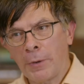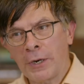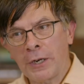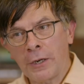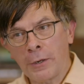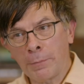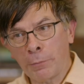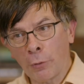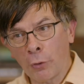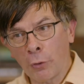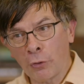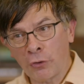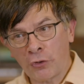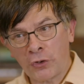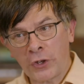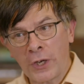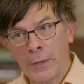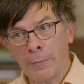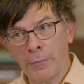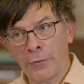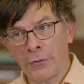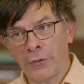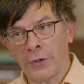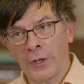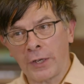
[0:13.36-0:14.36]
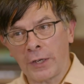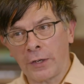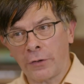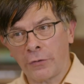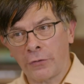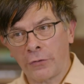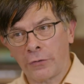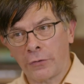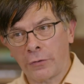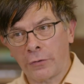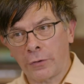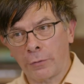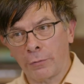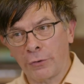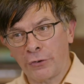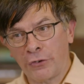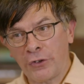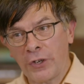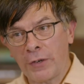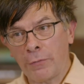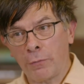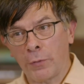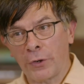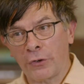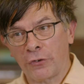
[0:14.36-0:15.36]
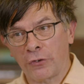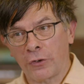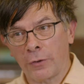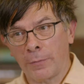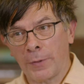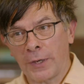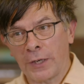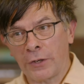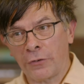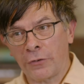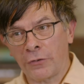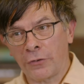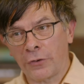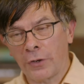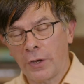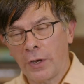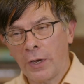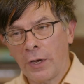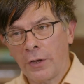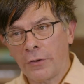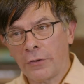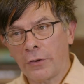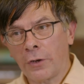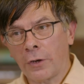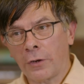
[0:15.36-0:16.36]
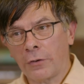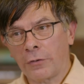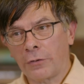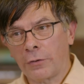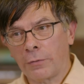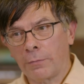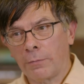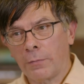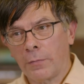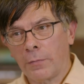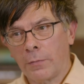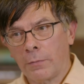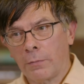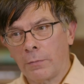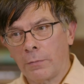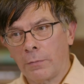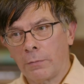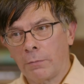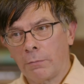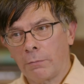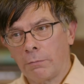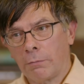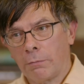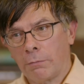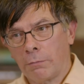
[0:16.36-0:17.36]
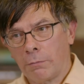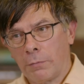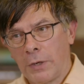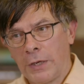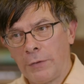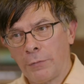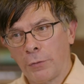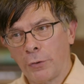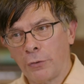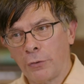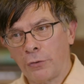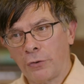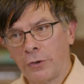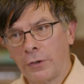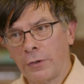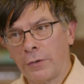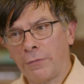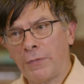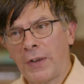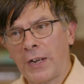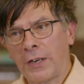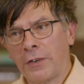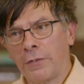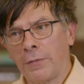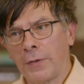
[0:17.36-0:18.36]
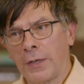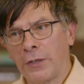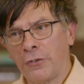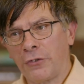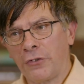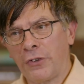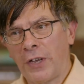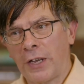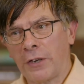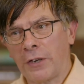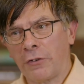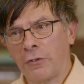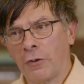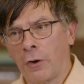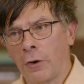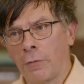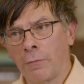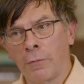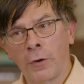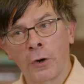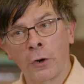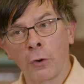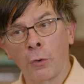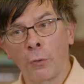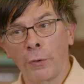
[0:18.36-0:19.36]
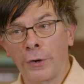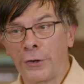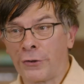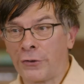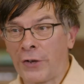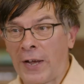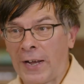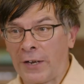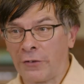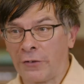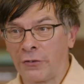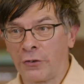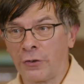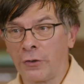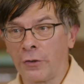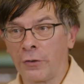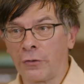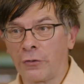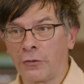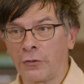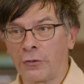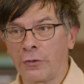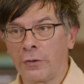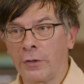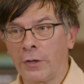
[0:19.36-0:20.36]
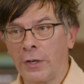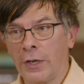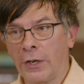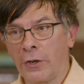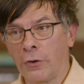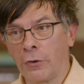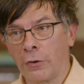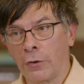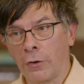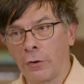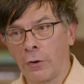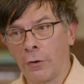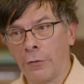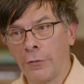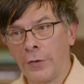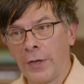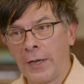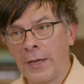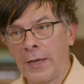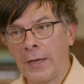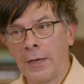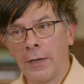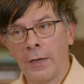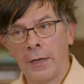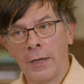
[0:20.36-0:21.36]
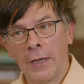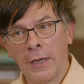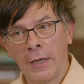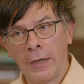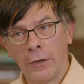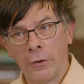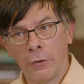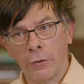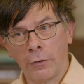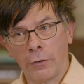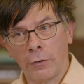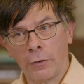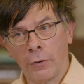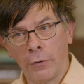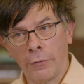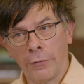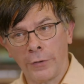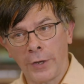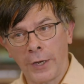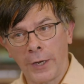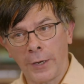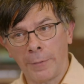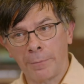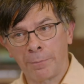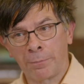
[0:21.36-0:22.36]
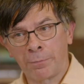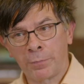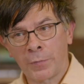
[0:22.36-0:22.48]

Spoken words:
But in the broad scheme of things, the received wisdom is that evolution is effectively a set of glorious accidents. It could have gone there, it could have gone there.